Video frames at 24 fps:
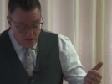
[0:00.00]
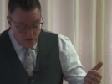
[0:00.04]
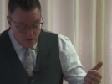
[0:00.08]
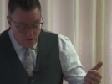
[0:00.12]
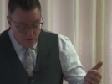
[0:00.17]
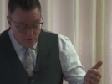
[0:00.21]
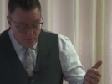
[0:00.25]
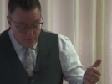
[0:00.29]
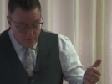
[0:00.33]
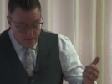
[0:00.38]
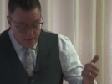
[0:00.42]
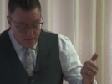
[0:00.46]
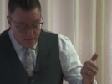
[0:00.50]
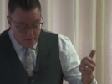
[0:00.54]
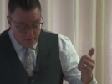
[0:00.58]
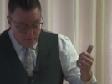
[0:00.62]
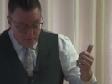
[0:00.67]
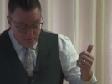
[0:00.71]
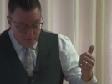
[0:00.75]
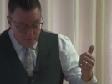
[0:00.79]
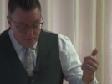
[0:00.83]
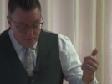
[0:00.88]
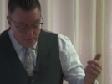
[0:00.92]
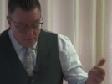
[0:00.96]
the older
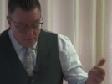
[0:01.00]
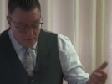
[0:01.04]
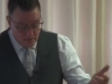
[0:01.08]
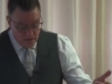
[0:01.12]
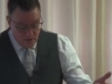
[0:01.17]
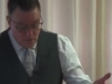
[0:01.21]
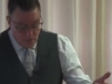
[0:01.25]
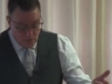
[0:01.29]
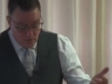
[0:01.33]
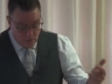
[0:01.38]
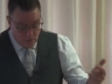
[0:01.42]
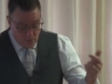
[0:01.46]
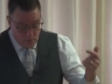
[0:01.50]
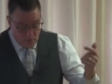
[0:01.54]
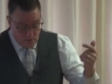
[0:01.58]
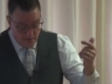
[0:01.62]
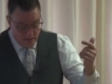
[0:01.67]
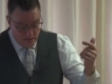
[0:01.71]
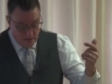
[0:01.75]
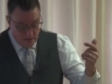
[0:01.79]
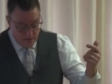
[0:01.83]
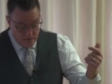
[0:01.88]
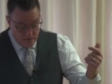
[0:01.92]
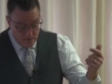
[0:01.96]
man, the older
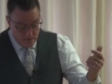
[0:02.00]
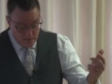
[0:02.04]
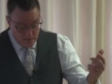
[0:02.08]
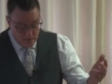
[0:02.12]
woman,